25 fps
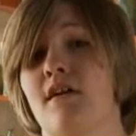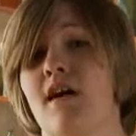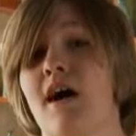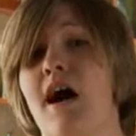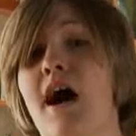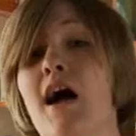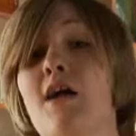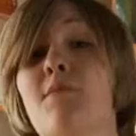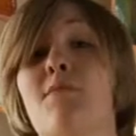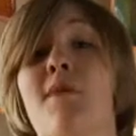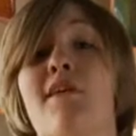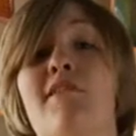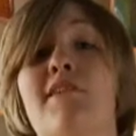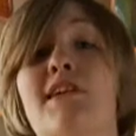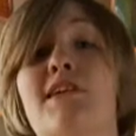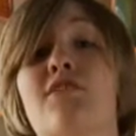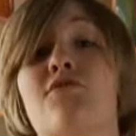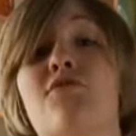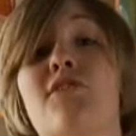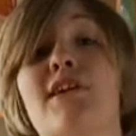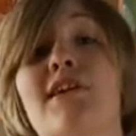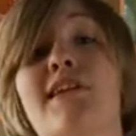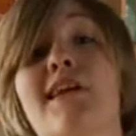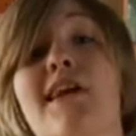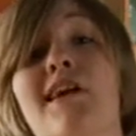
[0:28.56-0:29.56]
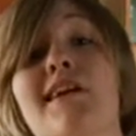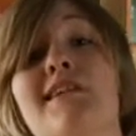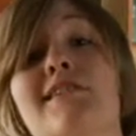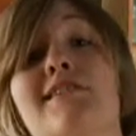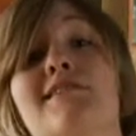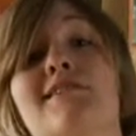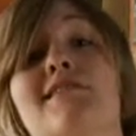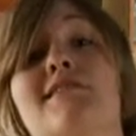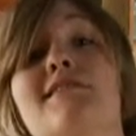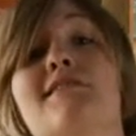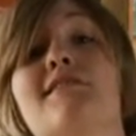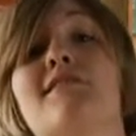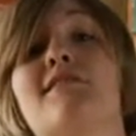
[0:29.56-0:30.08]
I married green eyes
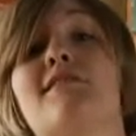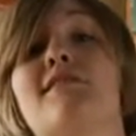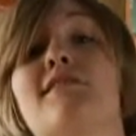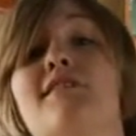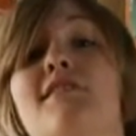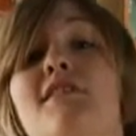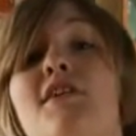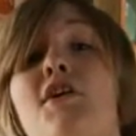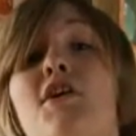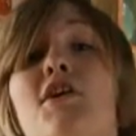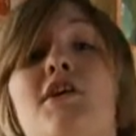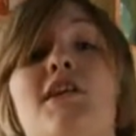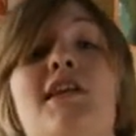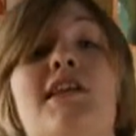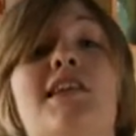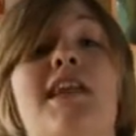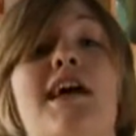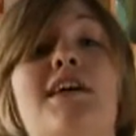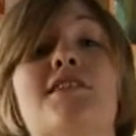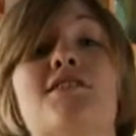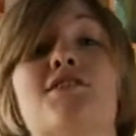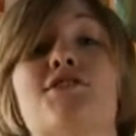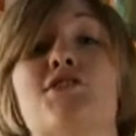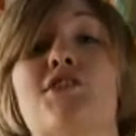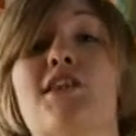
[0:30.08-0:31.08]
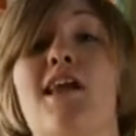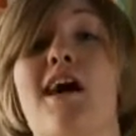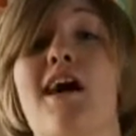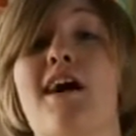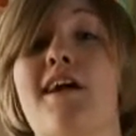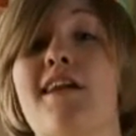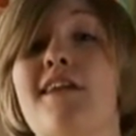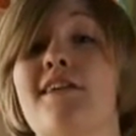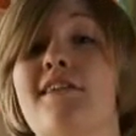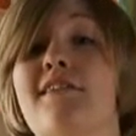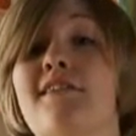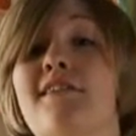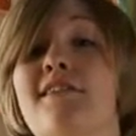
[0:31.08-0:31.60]
early last July.